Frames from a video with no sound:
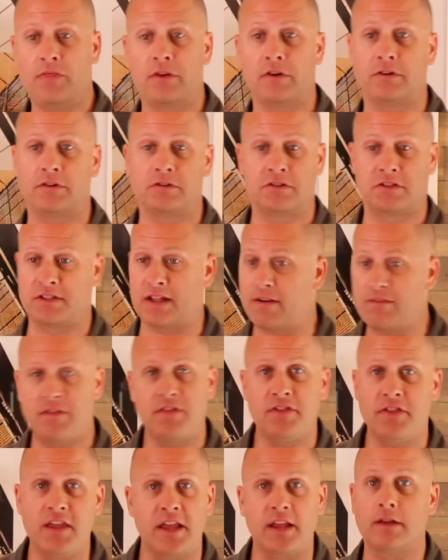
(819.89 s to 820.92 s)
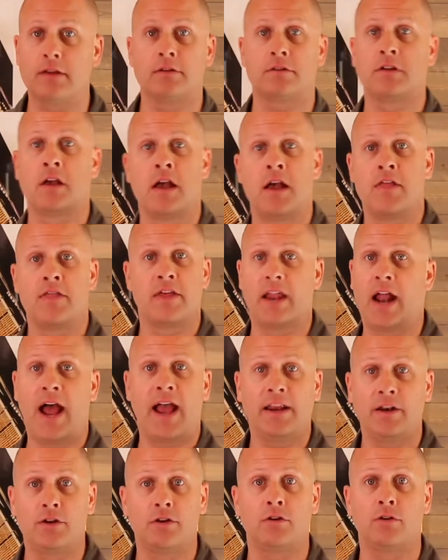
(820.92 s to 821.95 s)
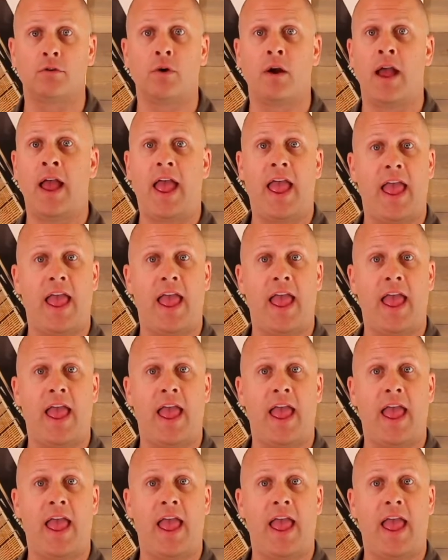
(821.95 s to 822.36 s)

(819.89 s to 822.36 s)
There's 7 things that I do